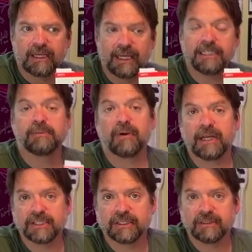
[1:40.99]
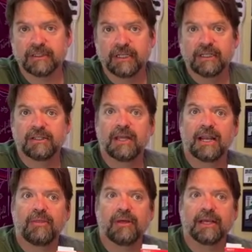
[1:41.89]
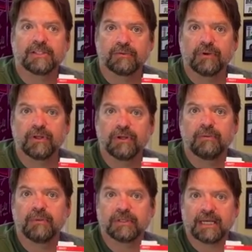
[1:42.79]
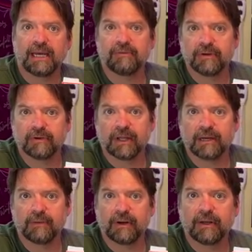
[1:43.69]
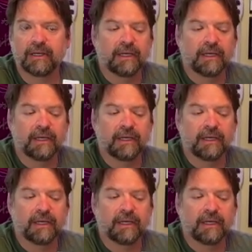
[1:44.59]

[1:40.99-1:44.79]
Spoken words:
inspiration that I think it's a really good book to have in your library.